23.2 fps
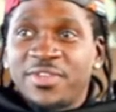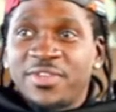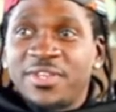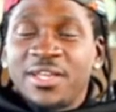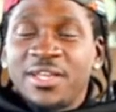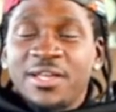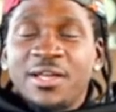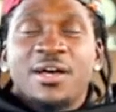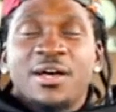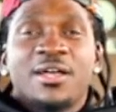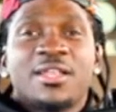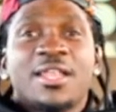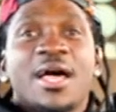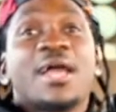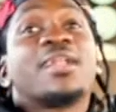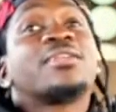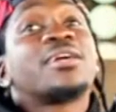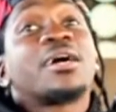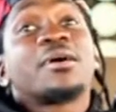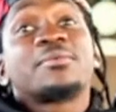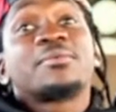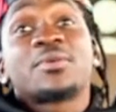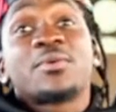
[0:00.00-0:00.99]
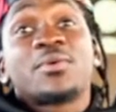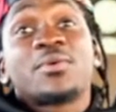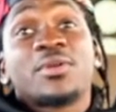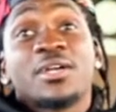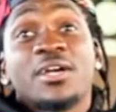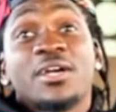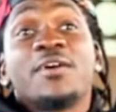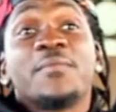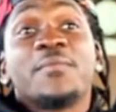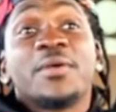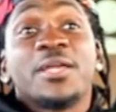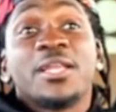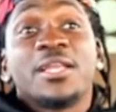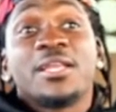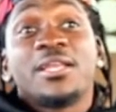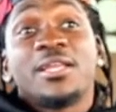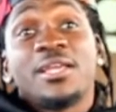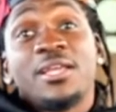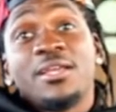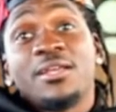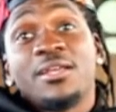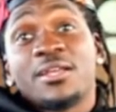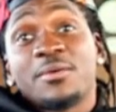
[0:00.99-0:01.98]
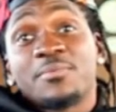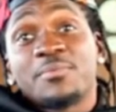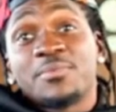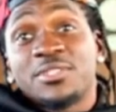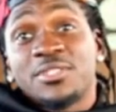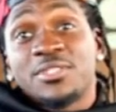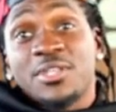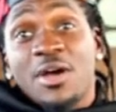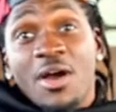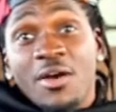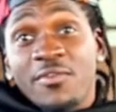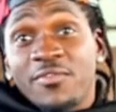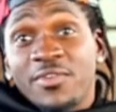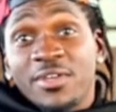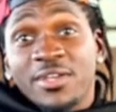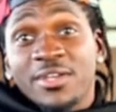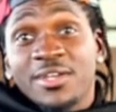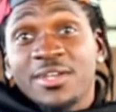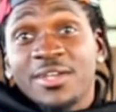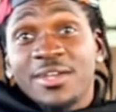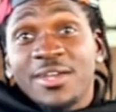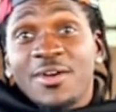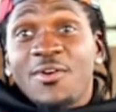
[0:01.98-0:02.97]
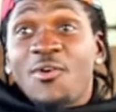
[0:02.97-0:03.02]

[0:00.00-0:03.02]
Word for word: And a lot of times I want to come in and eat and I'm starving.